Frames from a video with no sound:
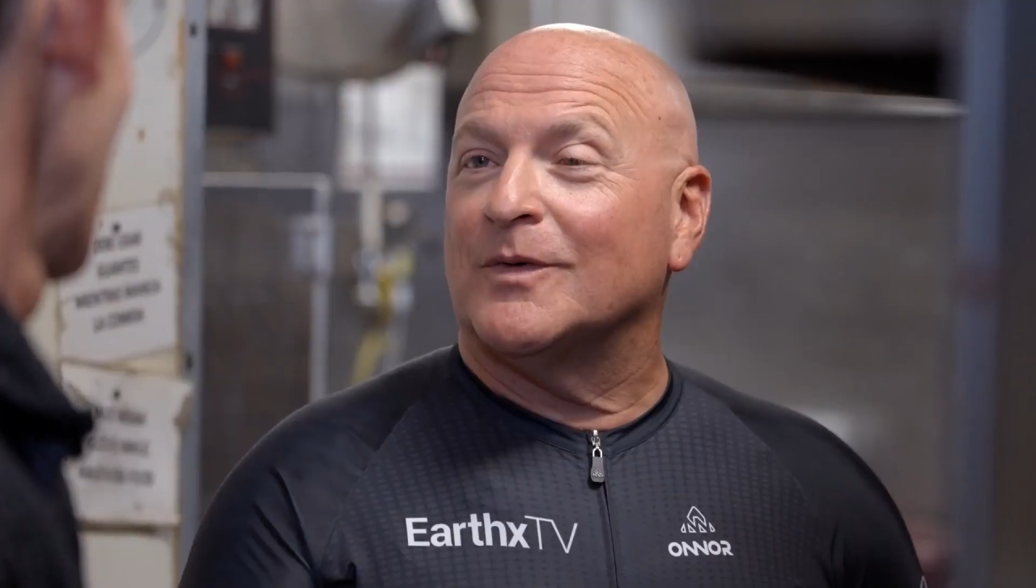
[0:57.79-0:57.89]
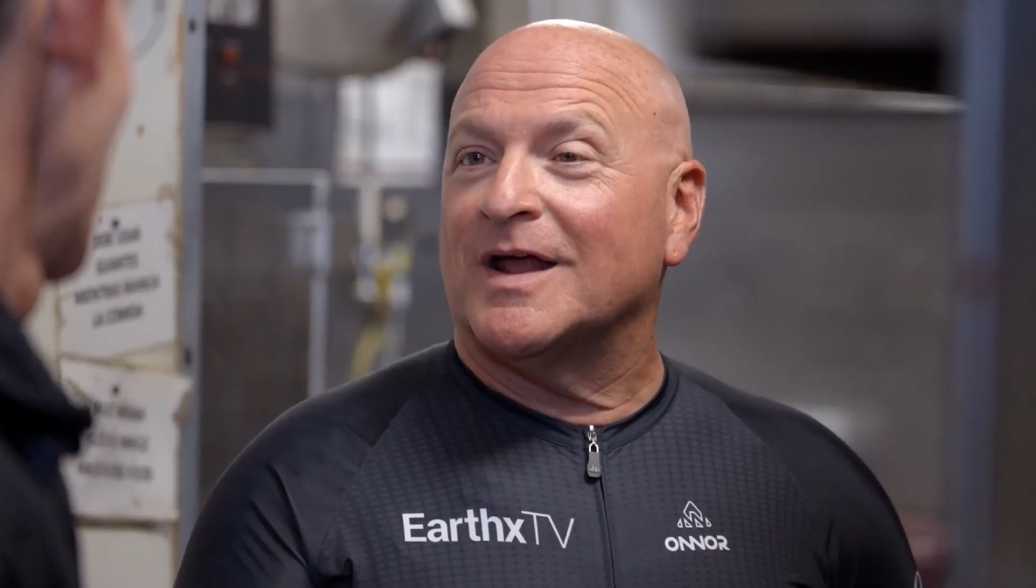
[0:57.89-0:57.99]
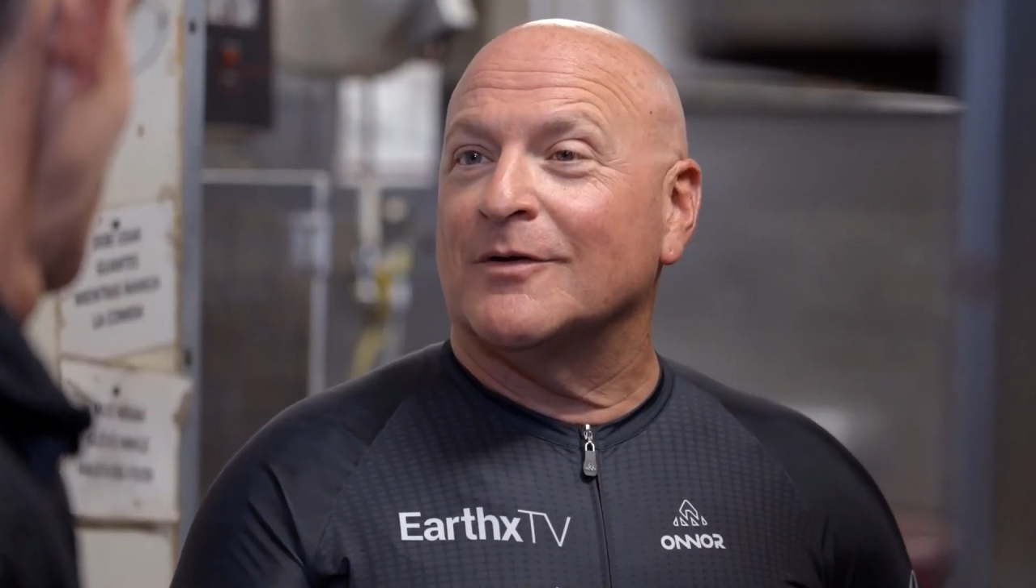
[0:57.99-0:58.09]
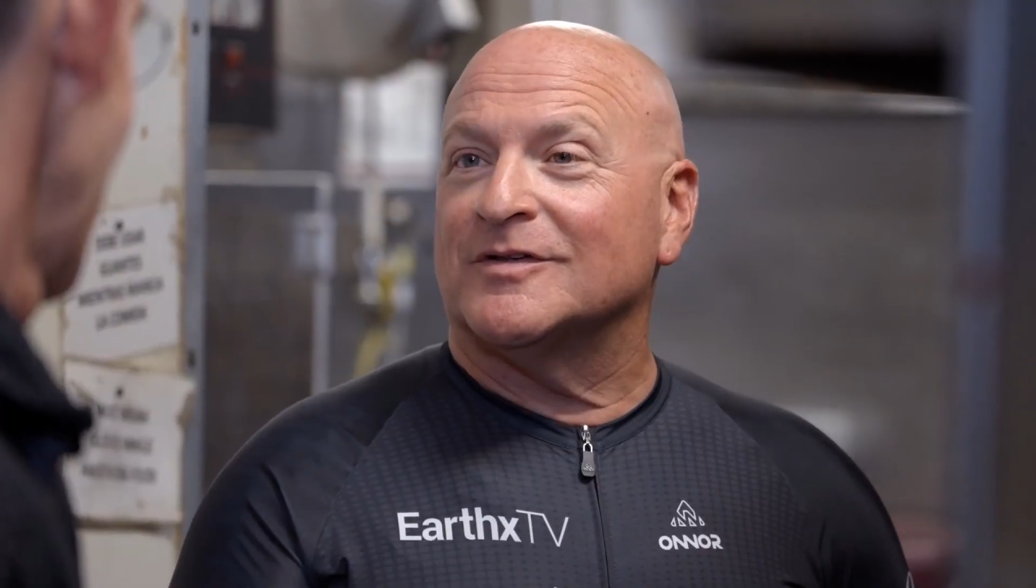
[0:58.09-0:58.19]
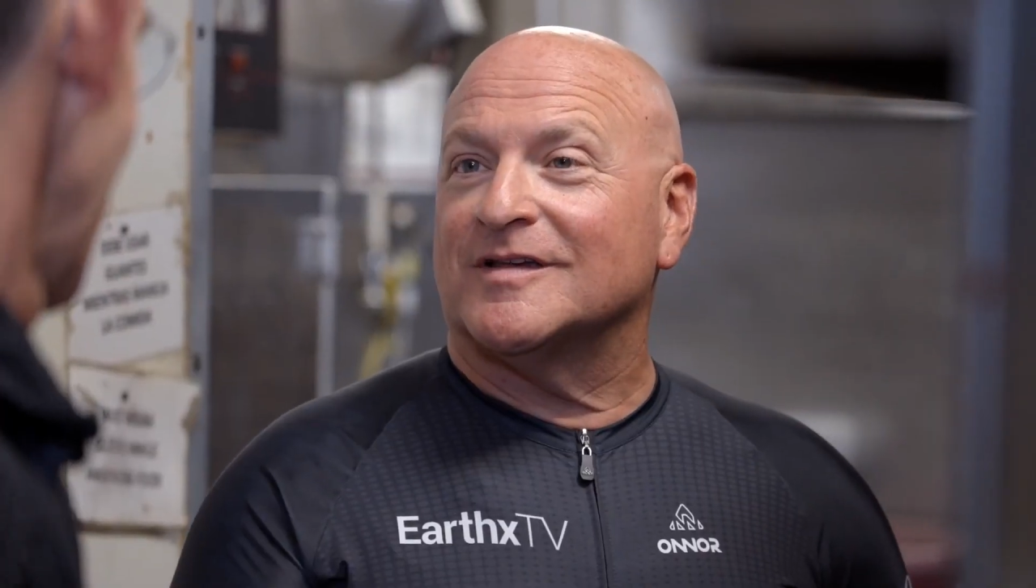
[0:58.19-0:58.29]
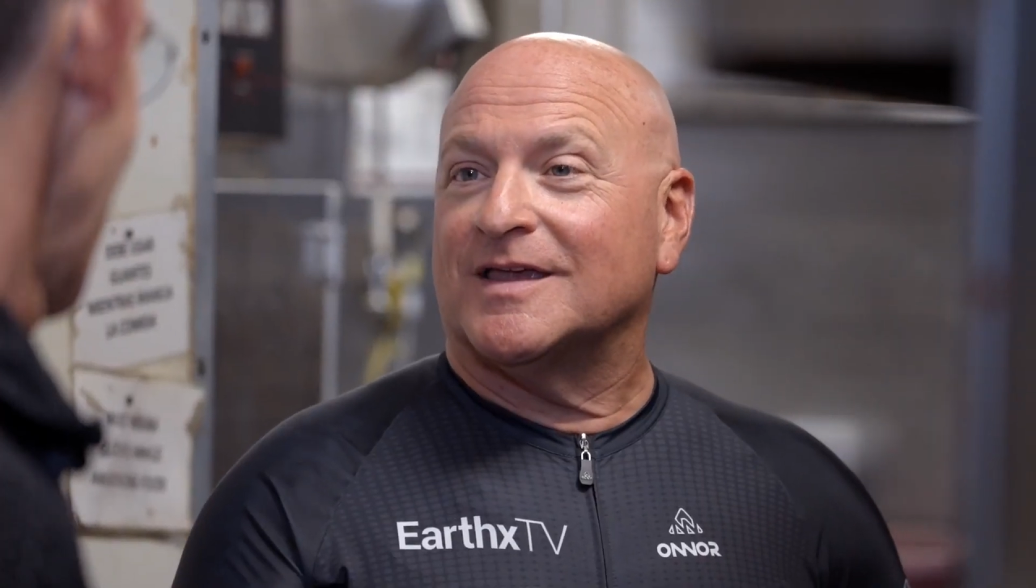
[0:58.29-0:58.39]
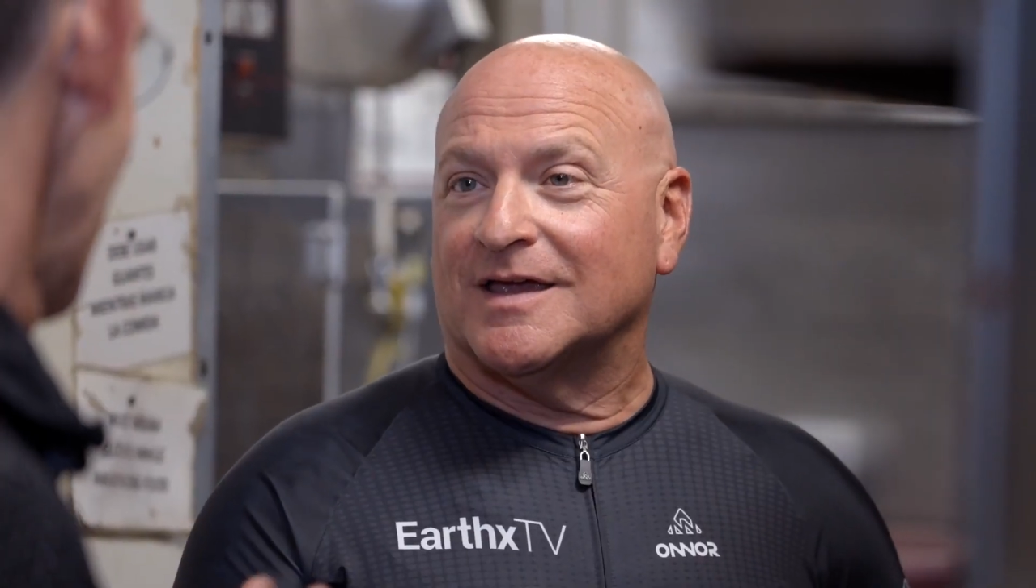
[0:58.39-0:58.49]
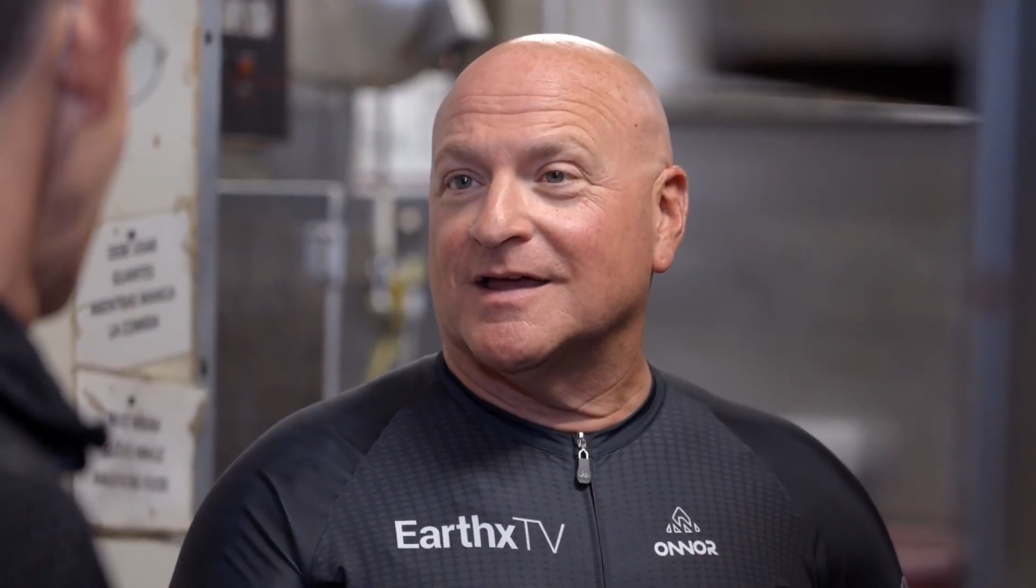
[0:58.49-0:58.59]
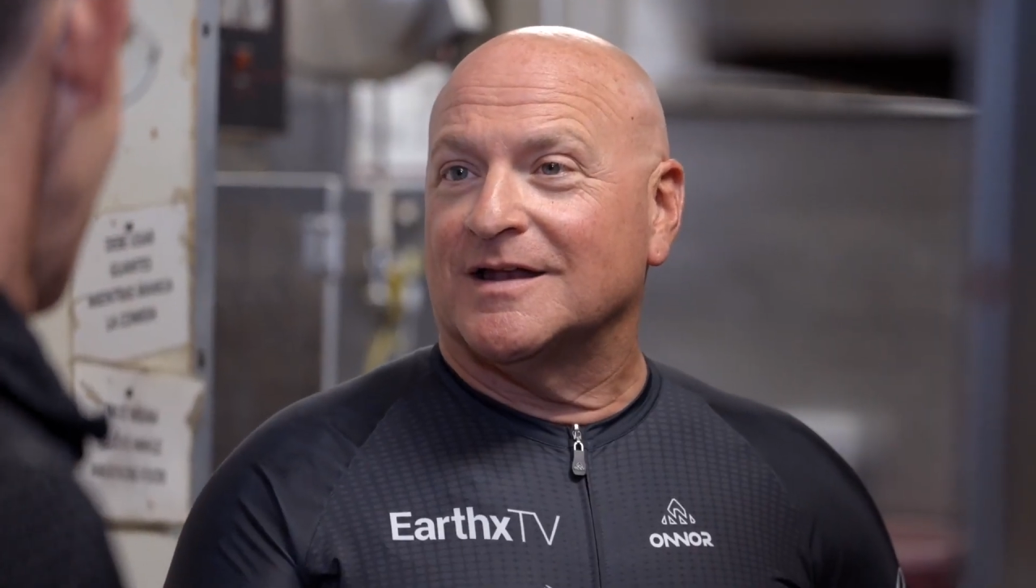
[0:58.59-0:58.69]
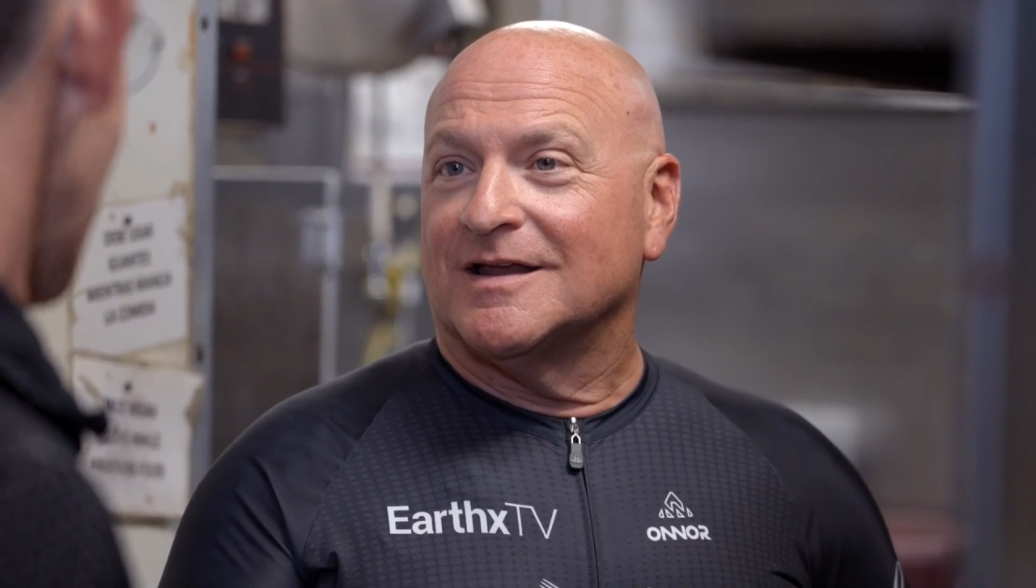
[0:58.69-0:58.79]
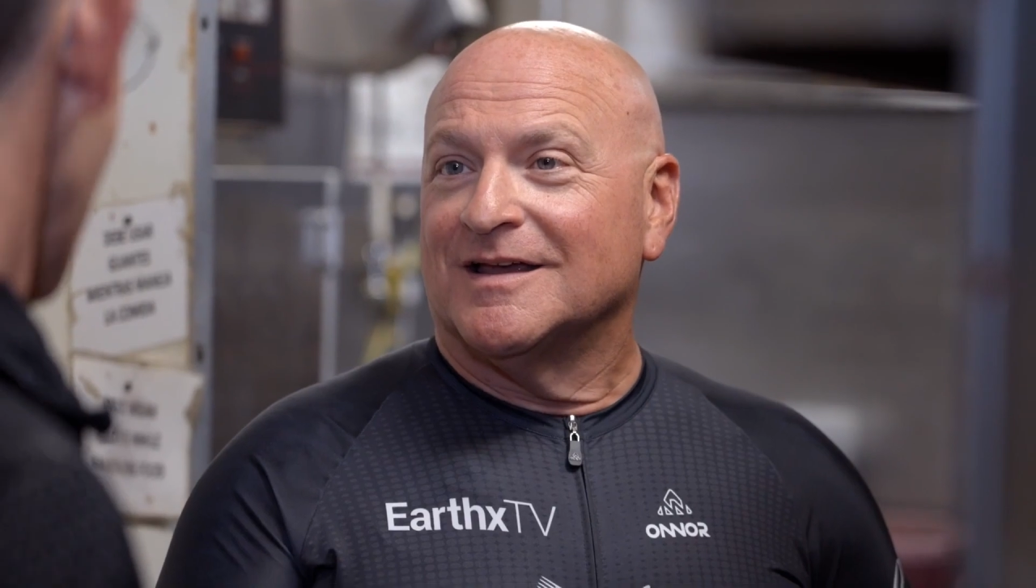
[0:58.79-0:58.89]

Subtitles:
When I was a kid